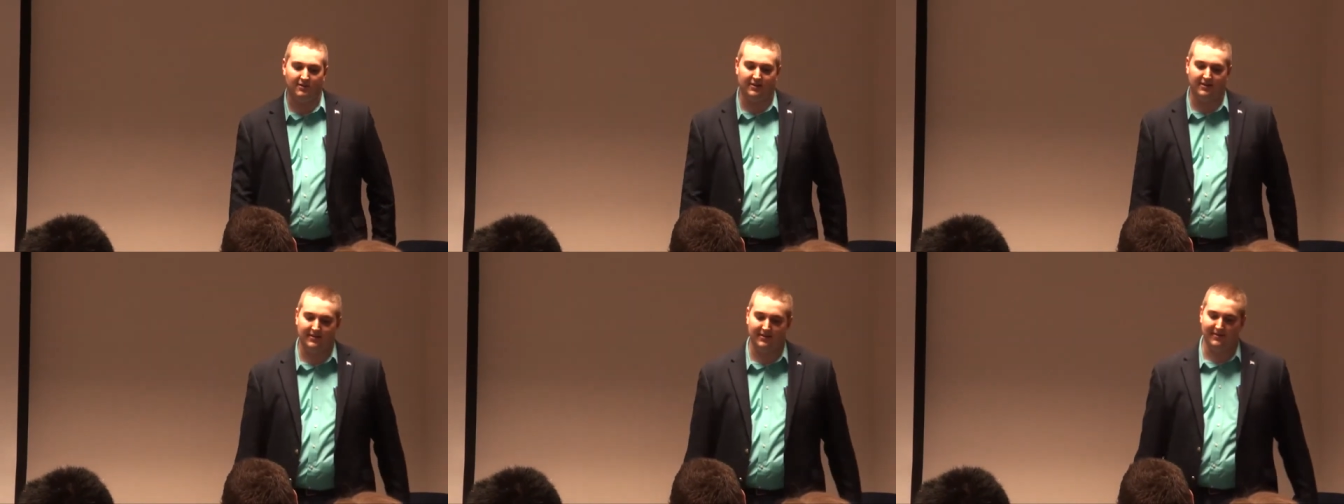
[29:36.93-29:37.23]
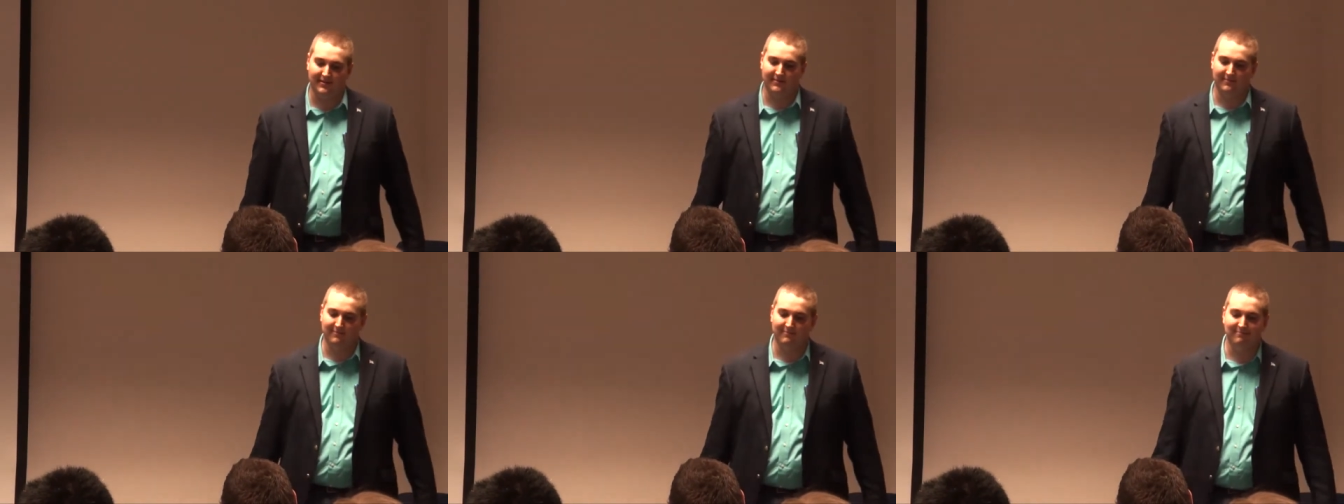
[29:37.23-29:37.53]

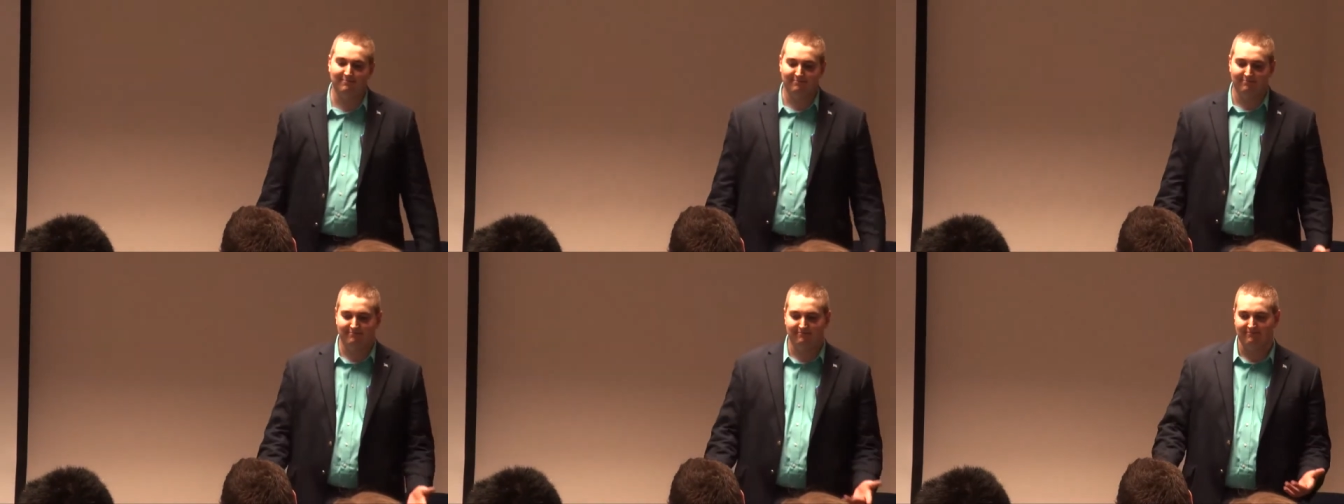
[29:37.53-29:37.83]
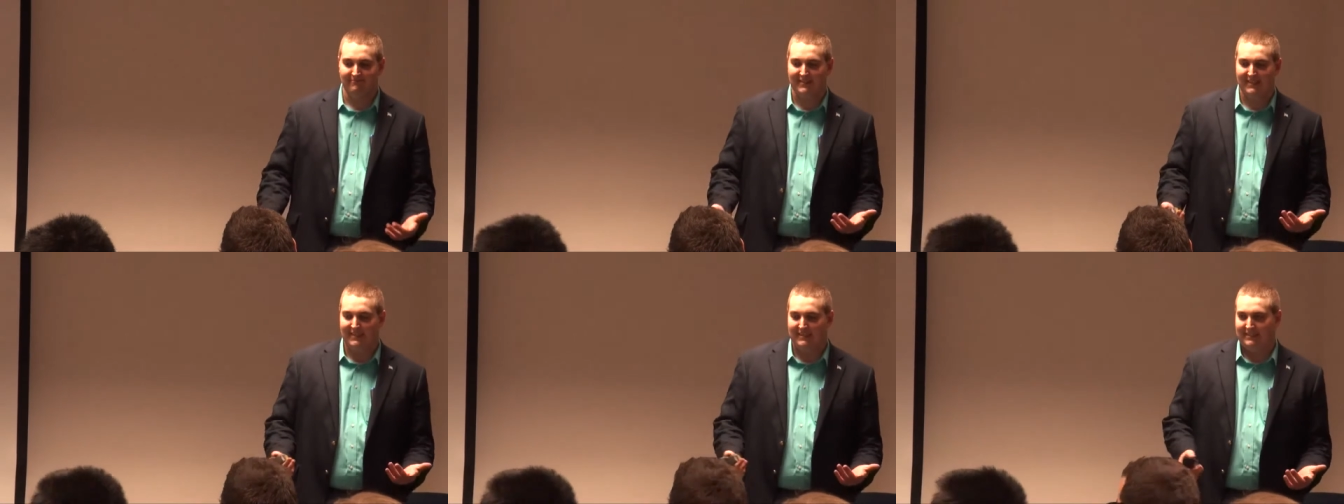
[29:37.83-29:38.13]
Um, so you
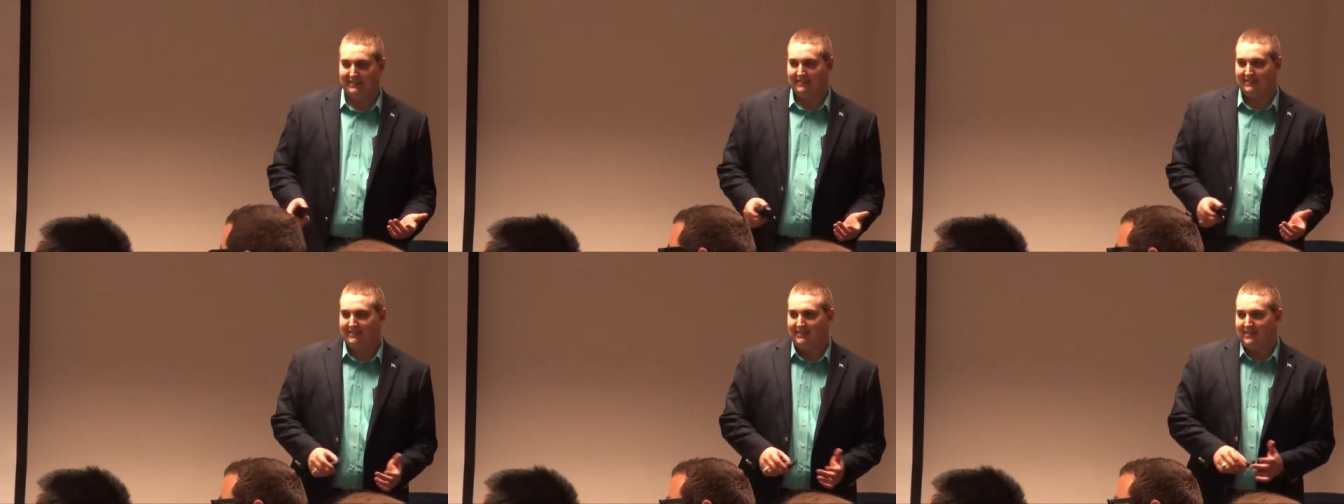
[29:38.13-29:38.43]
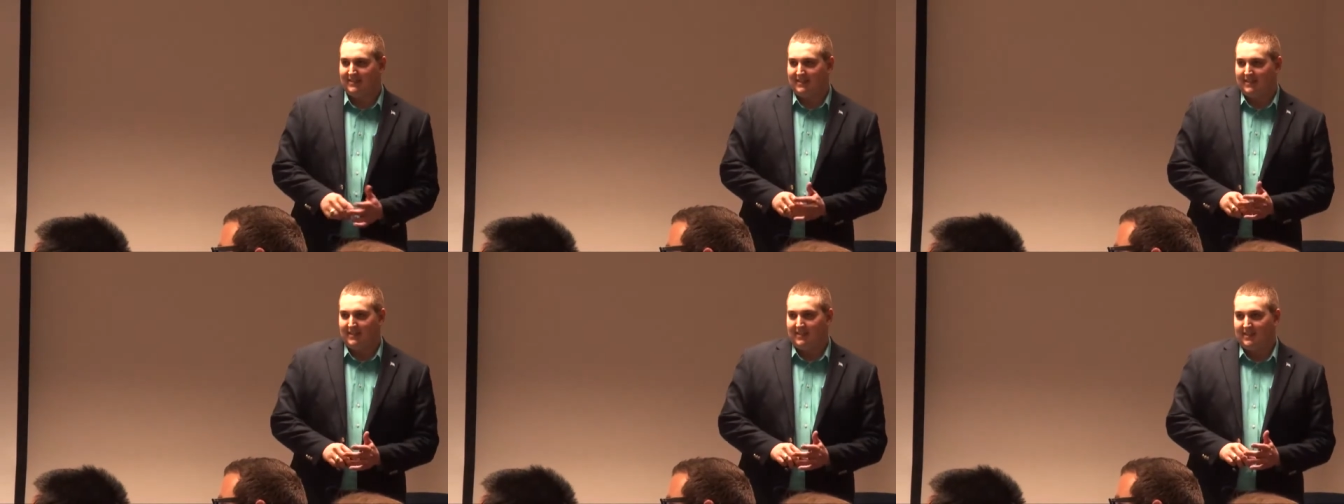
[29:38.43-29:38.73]
to pay
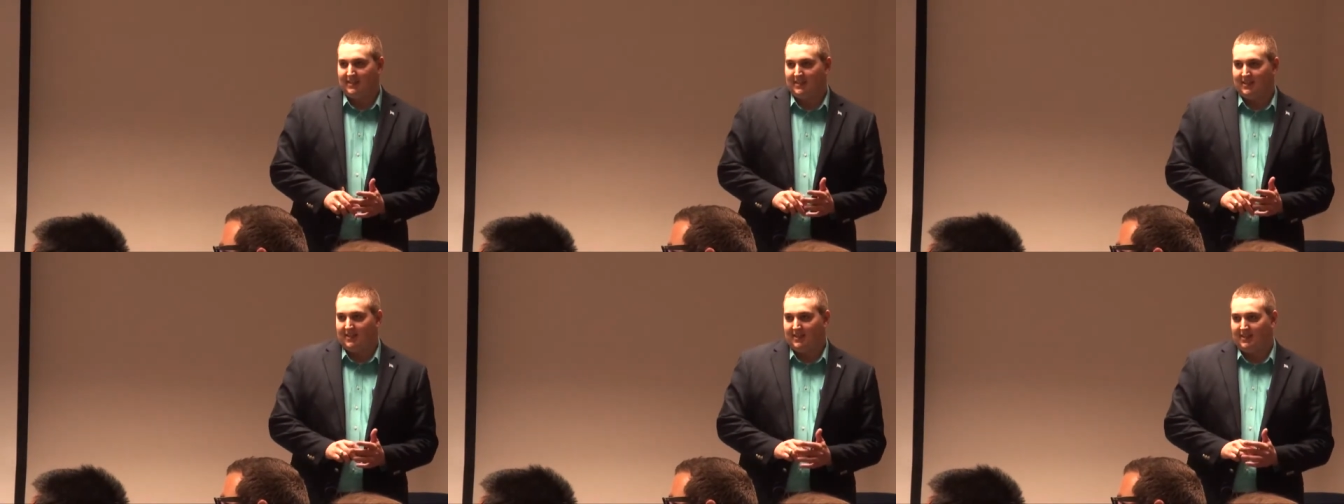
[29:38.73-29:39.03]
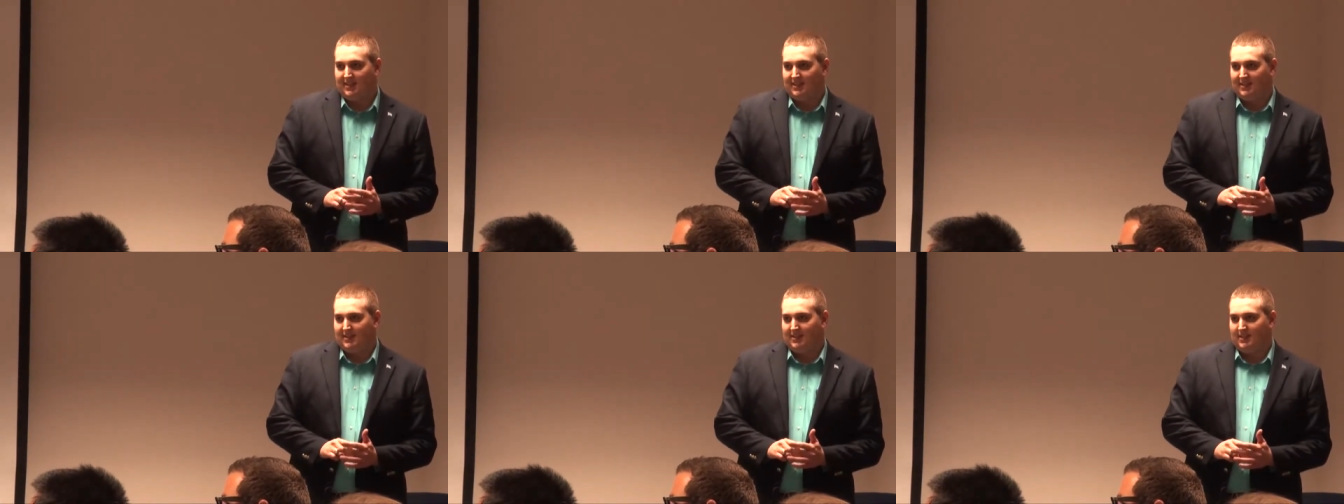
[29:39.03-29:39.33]
for
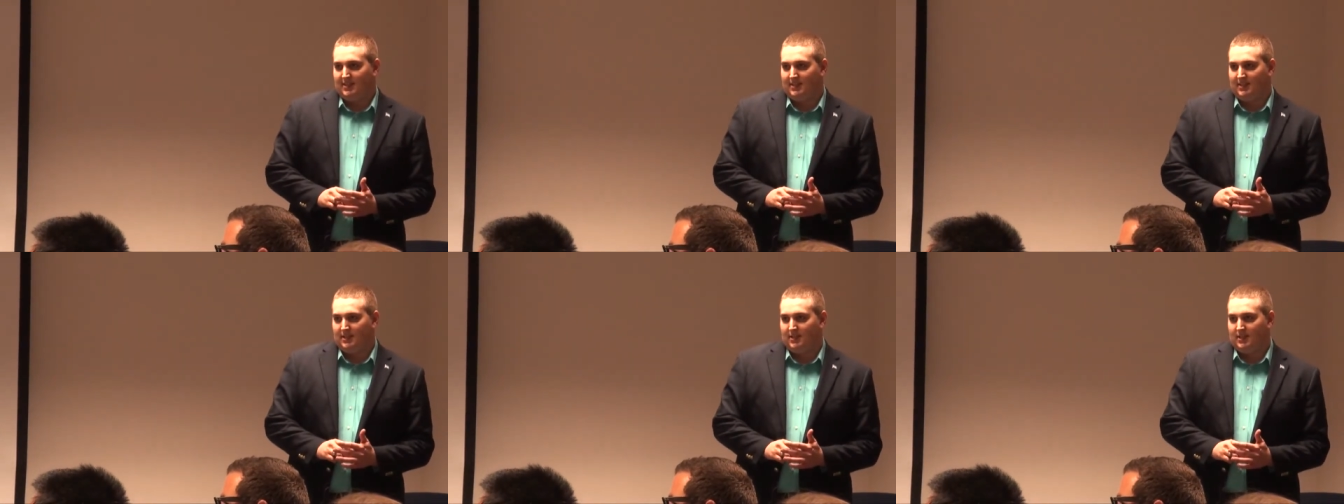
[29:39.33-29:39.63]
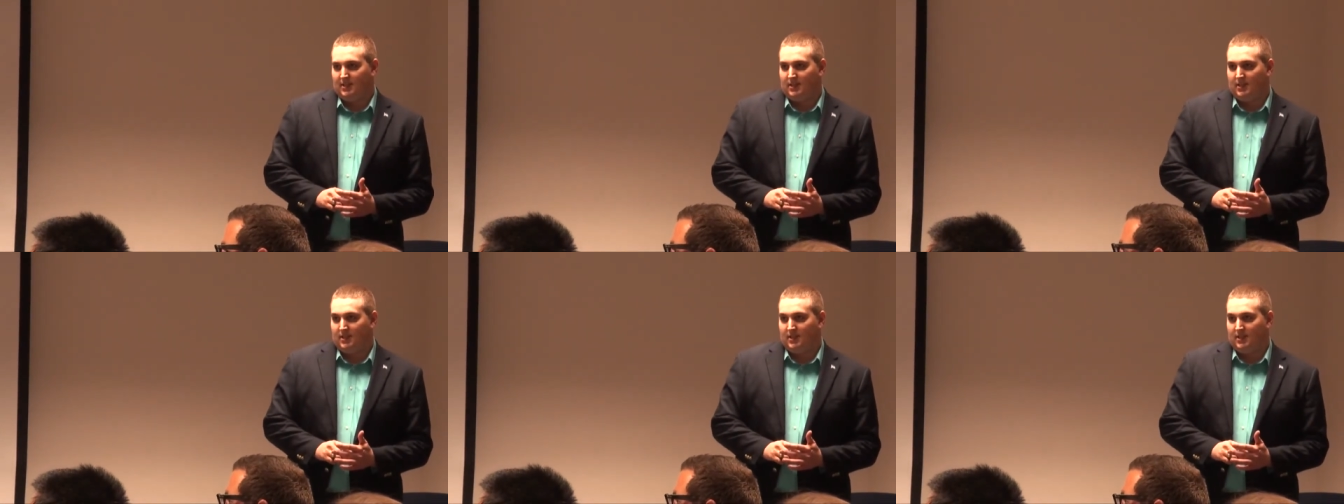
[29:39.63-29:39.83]
everything on your own?